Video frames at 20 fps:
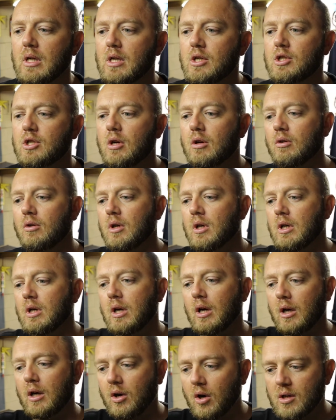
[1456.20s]
So
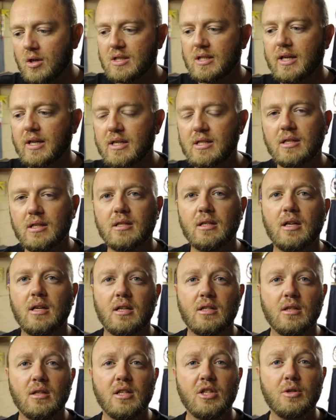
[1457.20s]
I can't stress this
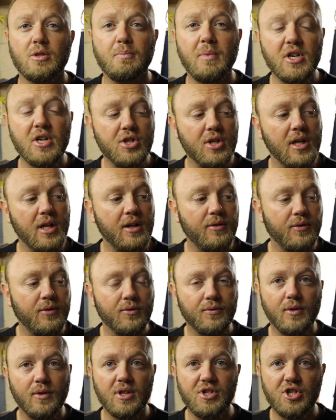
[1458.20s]
enough, especially if
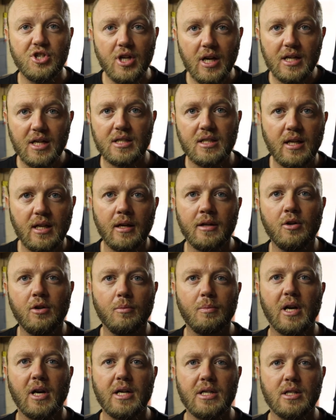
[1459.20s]
you've just done
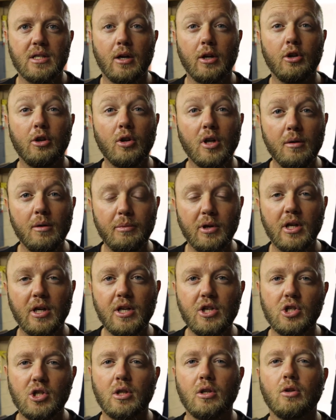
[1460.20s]
your brakes now, you're going to
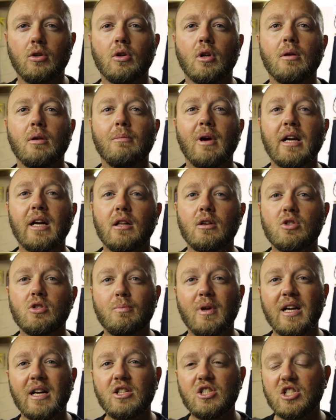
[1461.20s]
burnish it. You're going to make those
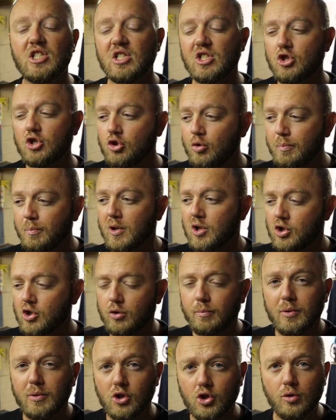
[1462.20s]
brakes super,
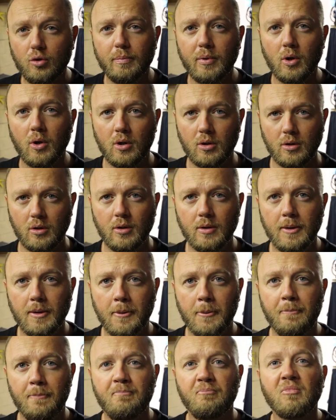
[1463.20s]
super, super hot.
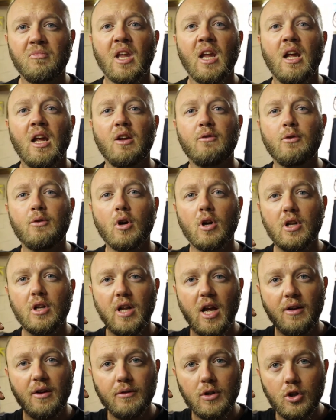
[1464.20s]
If you
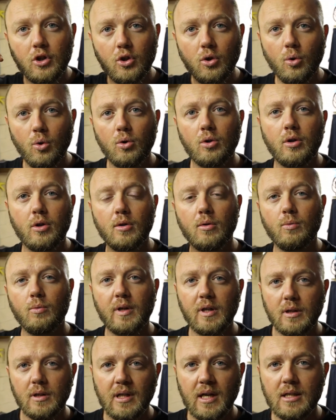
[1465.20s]
haven't torqued your
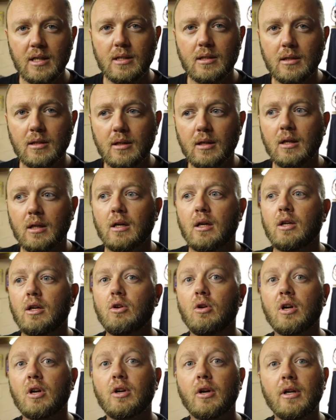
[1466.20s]
wheel nuts,
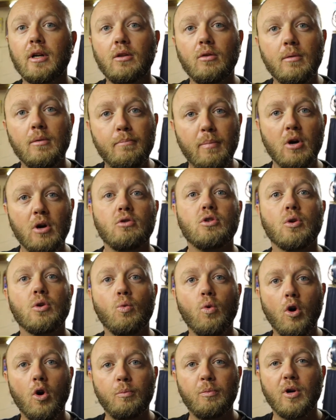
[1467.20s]
you are going to impose a
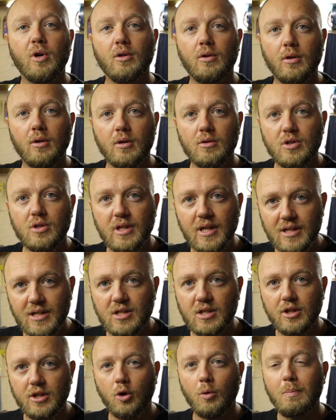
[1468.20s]
warp onto those
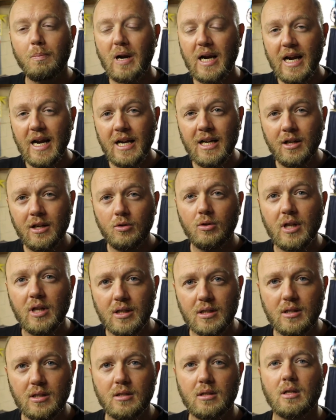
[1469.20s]
discs, your brand new
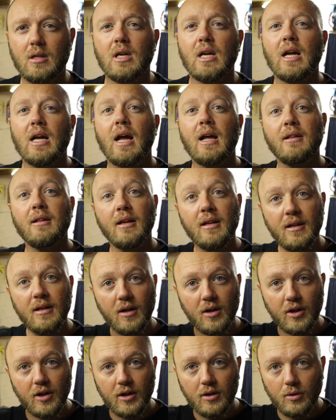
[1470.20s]
discs, and then they
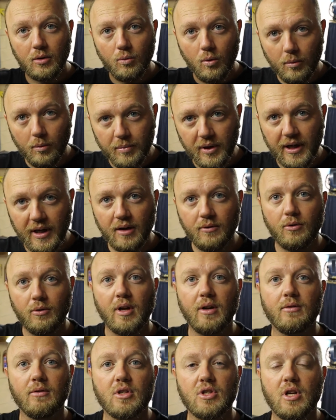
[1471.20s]
are going to warp again
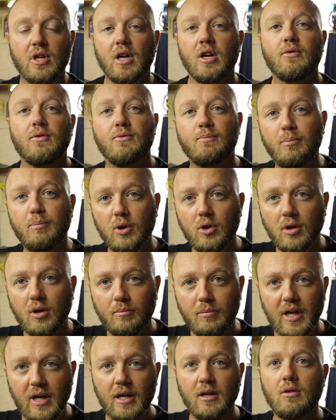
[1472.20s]
forever. So now you've put
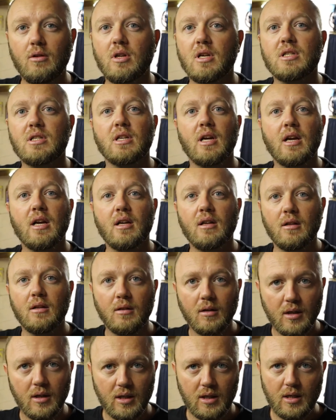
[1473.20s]
on brand new discs,
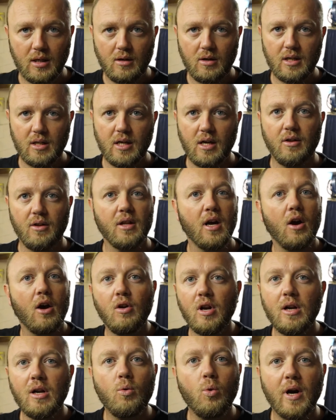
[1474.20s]
and but now the
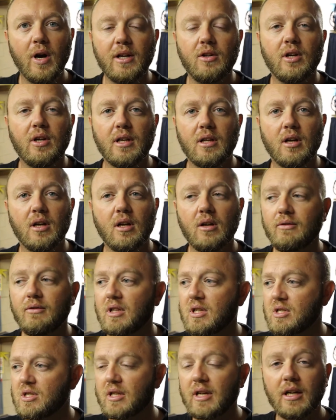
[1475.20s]
only way to get rid of
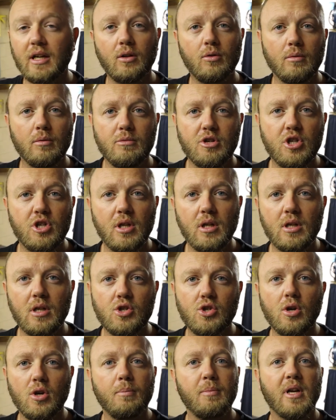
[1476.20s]
it is take it to a machining
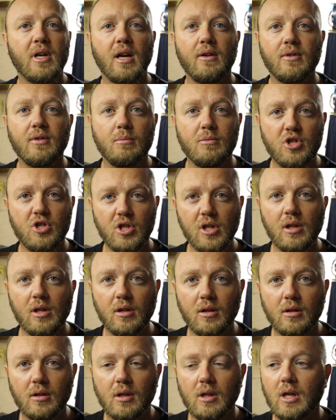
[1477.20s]
shop and have it
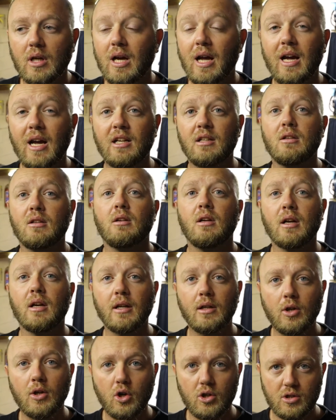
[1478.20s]
machined at
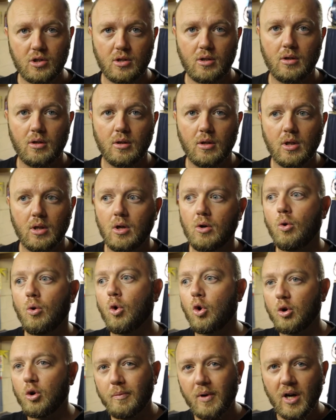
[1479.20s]
great cost,
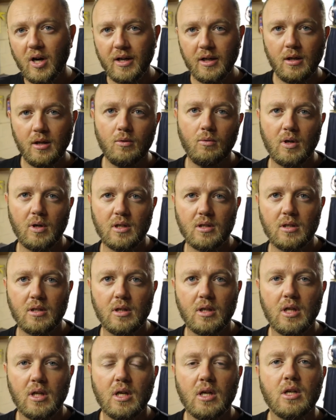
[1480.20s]
or buy new ones.
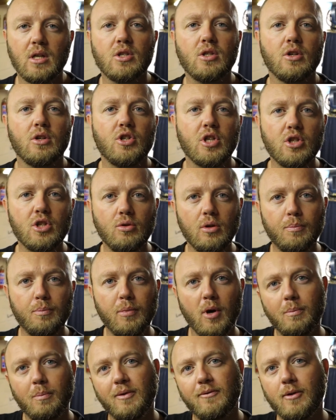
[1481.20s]
So just do it
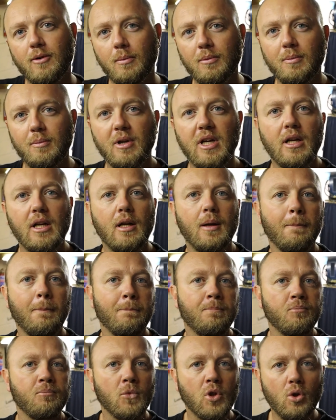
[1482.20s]
proper from the beginning.
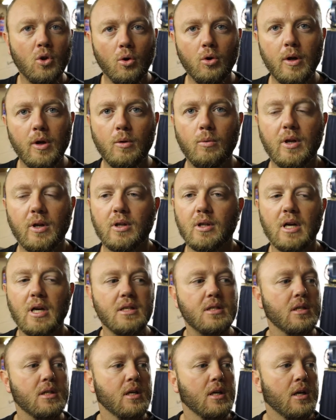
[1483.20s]
Torque your wheel
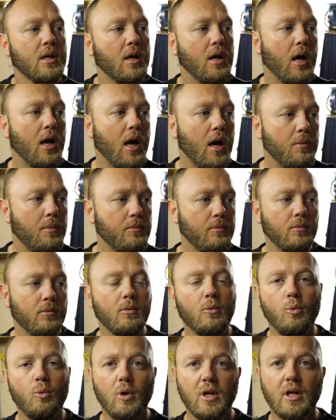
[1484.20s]
nuts. Um,
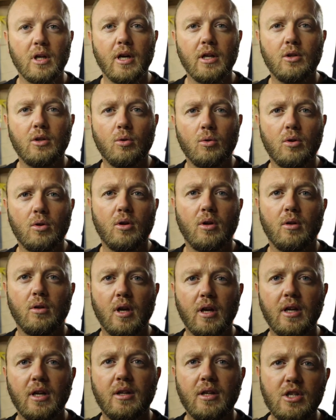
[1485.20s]
what I torque,
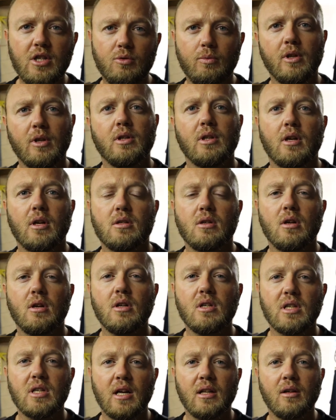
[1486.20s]
these wheel nuts
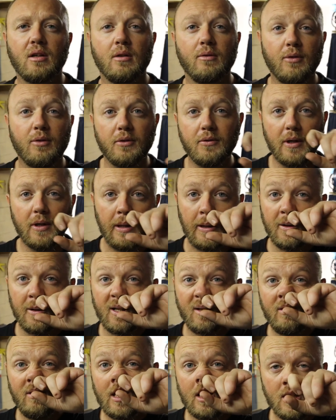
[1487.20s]
on is 115
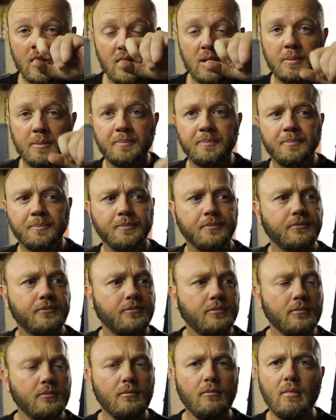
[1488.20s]
newton meters.
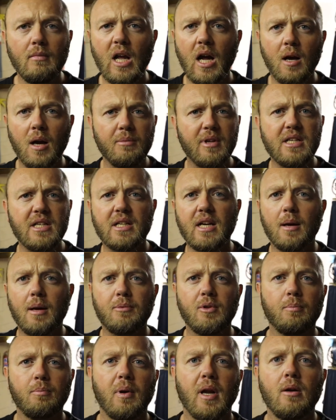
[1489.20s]
Um, there's
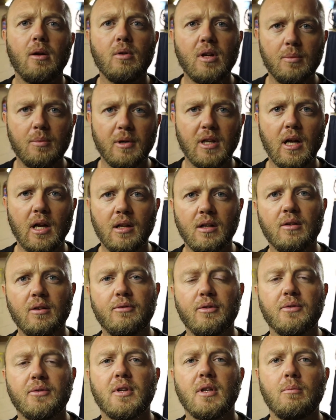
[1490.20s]
gap to play with, but
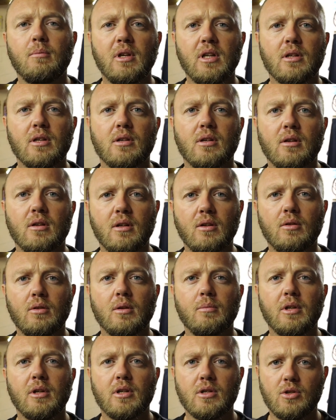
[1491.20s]
115 meter,
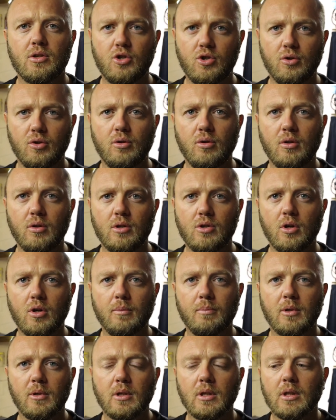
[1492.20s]
newton meters should do the
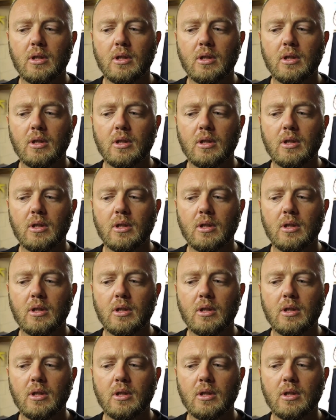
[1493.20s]
job.